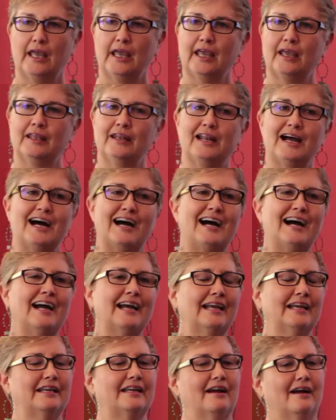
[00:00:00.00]
And
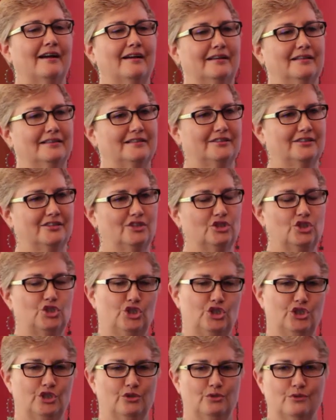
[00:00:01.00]
I got to
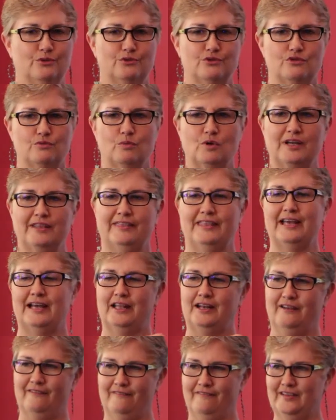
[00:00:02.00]
choose what
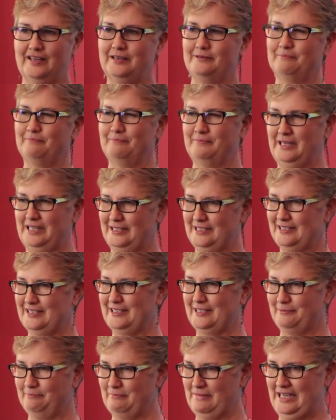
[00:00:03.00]
that event meant
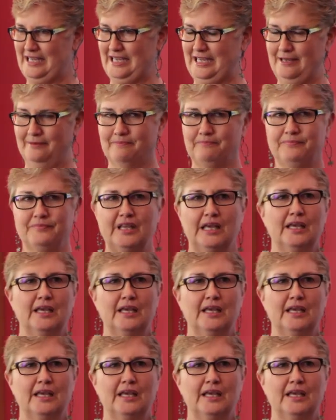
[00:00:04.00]
to me.